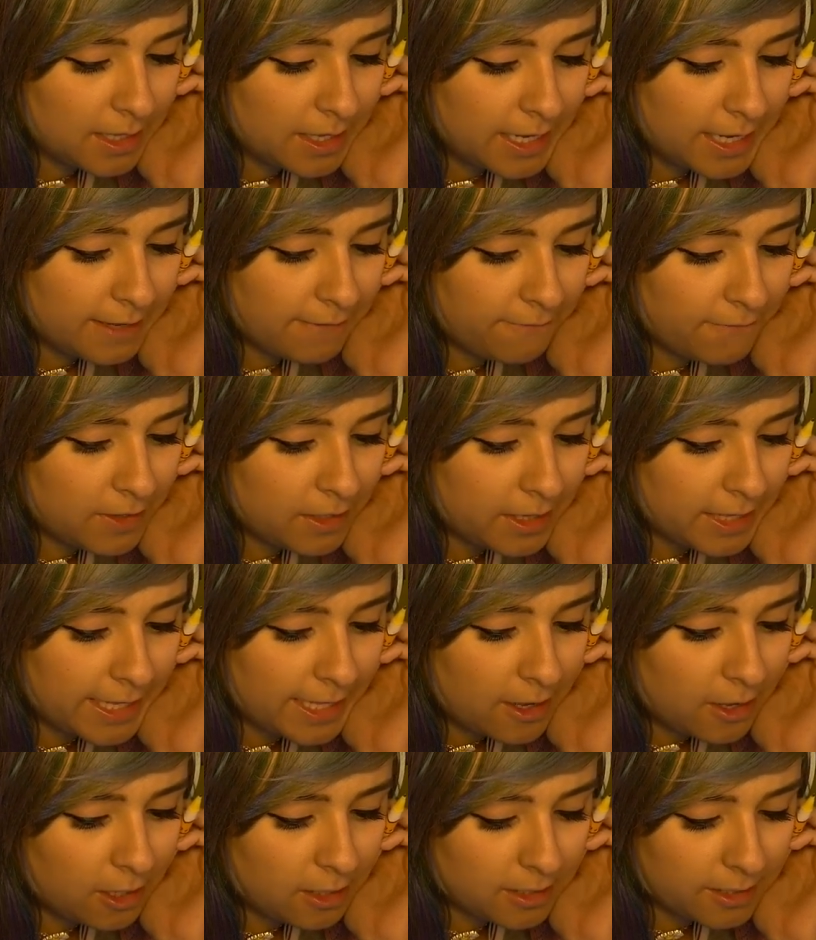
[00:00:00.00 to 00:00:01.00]
I feel
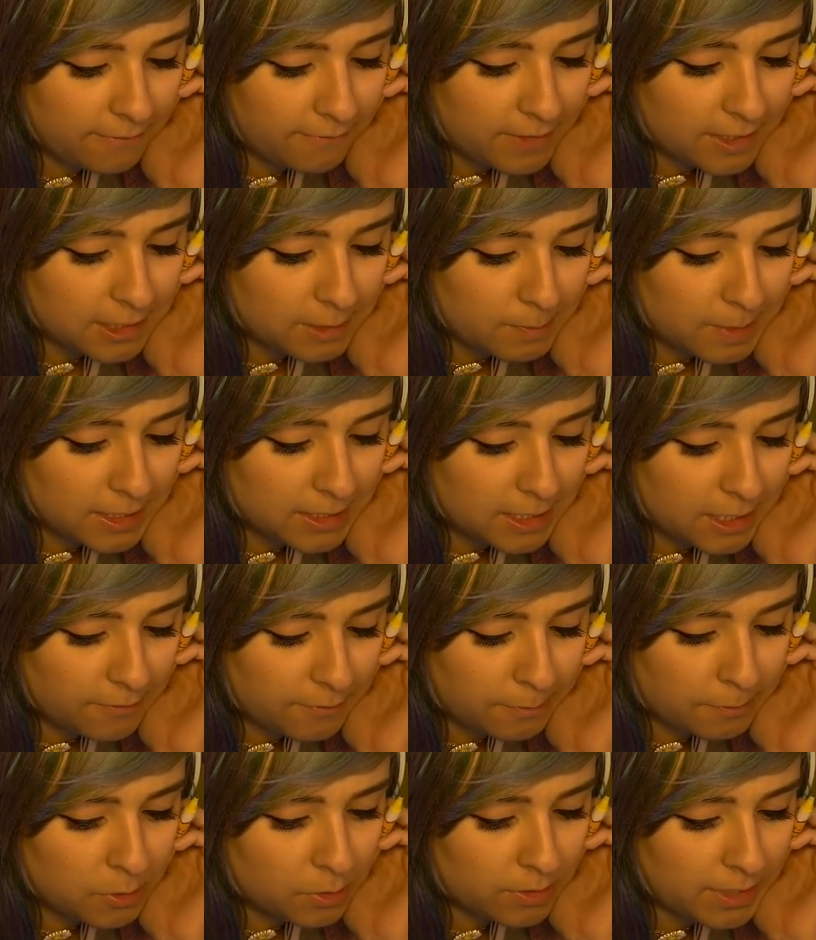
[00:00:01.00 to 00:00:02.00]
like I'll convince
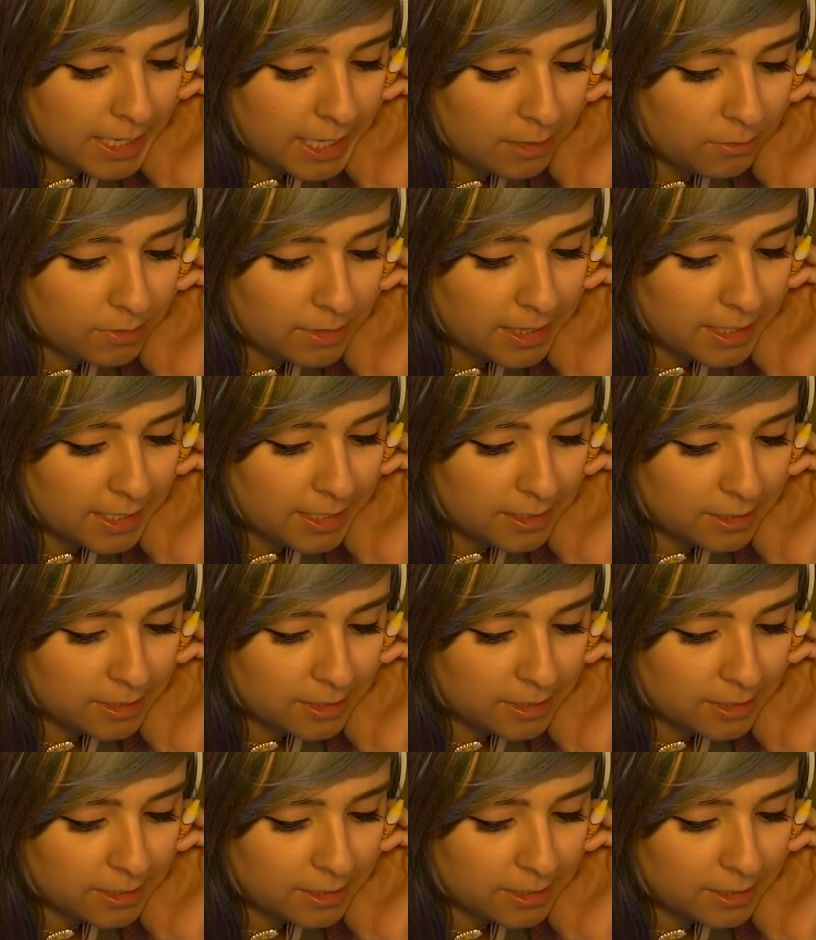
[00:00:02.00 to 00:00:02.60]
myself I'm okay with it,